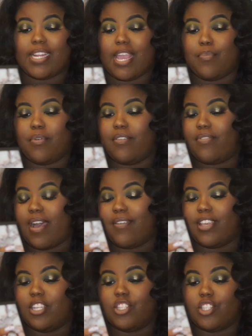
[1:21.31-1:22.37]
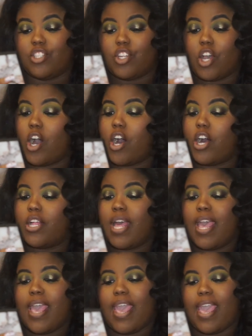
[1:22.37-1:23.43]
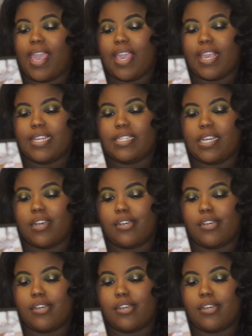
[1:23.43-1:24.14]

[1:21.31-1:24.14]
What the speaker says: and 8.5 inches tall. And